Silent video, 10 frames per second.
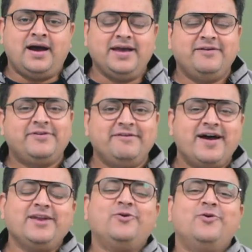Hi
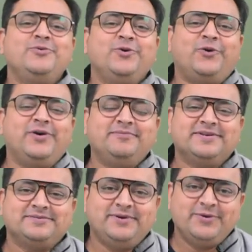everyone, hope you all
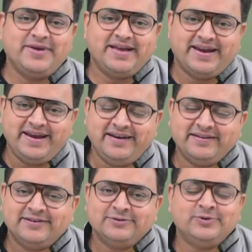must be doing
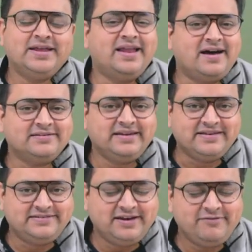great. So in the last
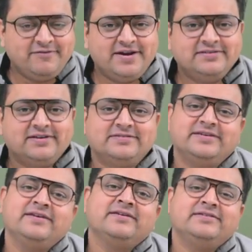lecture, we were
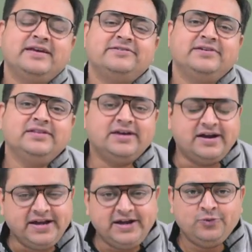discussing section
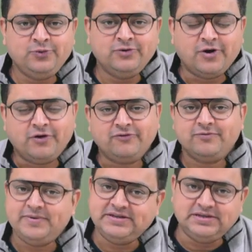32
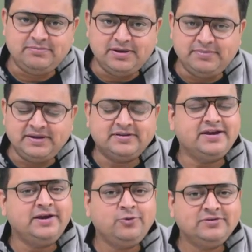of PGBP.
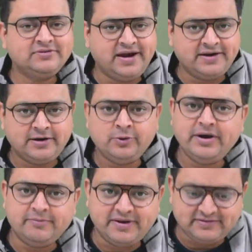32 is related
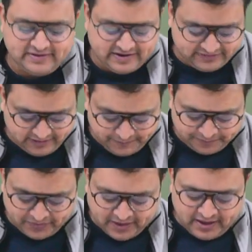to
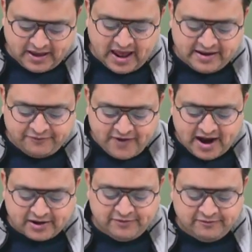depreciation. And in
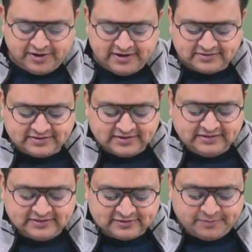fact, we were
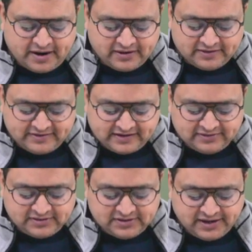discussing this part,
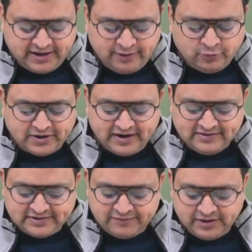section 32,
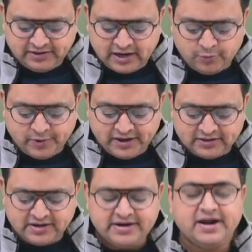37, that what
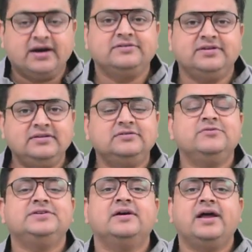are the
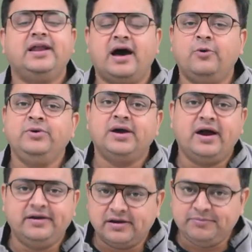deductions which are
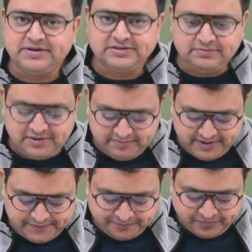allowed under
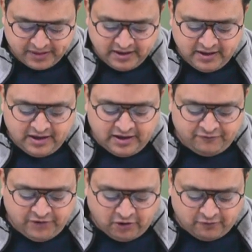PGBP.
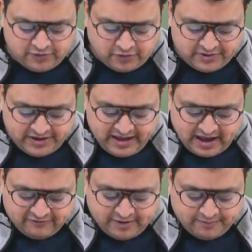We
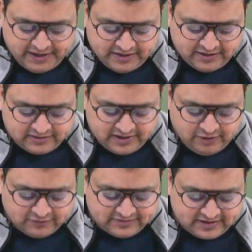already have completed
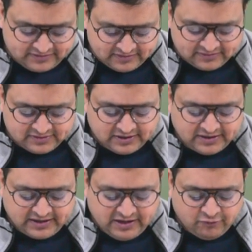three of the sections.
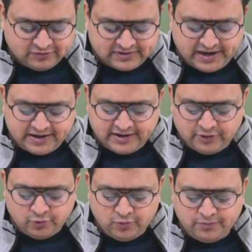30 was
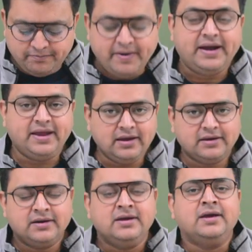related to
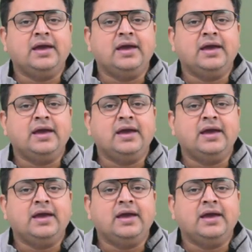building,